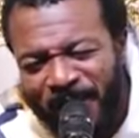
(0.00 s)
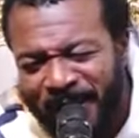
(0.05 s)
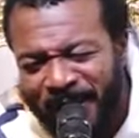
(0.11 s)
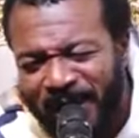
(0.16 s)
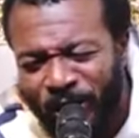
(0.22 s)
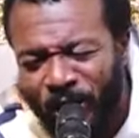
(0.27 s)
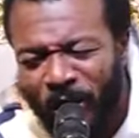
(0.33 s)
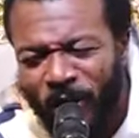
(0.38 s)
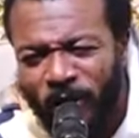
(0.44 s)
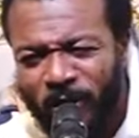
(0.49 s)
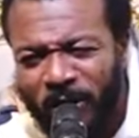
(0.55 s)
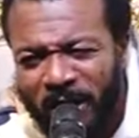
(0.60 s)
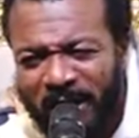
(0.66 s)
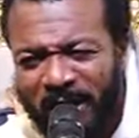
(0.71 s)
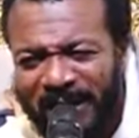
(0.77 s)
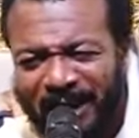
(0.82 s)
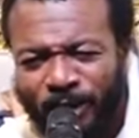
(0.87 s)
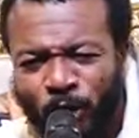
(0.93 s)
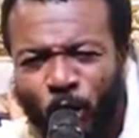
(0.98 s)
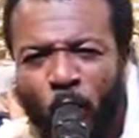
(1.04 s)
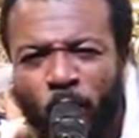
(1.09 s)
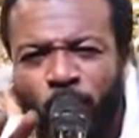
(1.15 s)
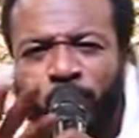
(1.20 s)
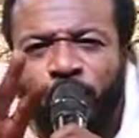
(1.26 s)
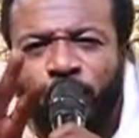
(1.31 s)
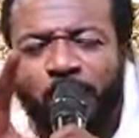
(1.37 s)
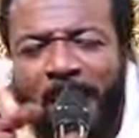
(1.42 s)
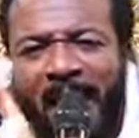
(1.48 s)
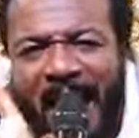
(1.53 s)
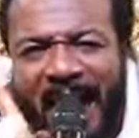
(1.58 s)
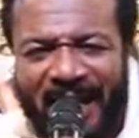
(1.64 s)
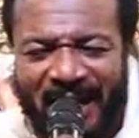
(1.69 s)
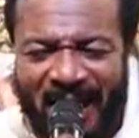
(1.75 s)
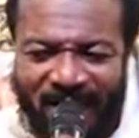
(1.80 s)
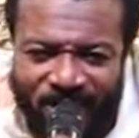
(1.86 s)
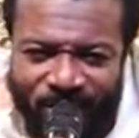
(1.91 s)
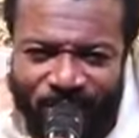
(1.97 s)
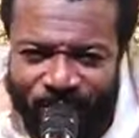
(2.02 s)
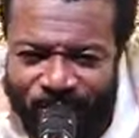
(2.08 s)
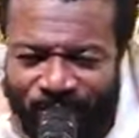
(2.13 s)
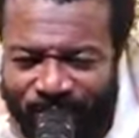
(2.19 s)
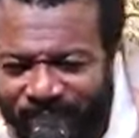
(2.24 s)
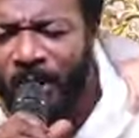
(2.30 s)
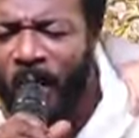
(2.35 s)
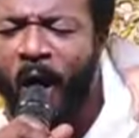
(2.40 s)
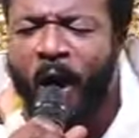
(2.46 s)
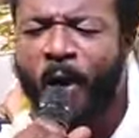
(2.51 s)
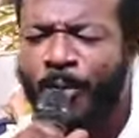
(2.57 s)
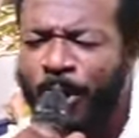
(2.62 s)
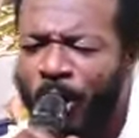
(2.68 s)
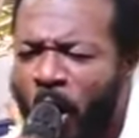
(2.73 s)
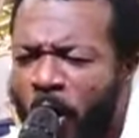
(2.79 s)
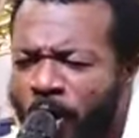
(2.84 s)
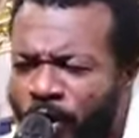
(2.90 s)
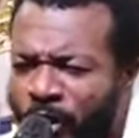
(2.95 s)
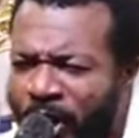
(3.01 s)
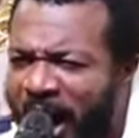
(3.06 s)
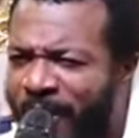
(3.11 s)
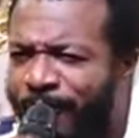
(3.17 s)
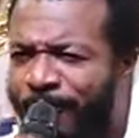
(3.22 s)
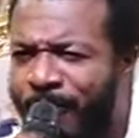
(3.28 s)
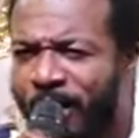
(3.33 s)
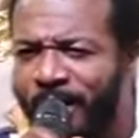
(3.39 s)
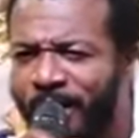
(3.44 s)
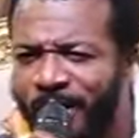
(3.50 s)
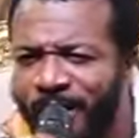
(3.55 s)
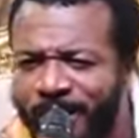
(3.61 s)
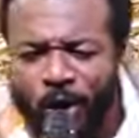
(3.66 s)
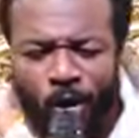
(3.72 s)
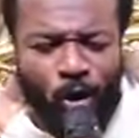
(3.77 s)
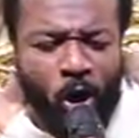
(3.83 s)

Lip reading: It is just that God smiles at you. Oh, because you have money, you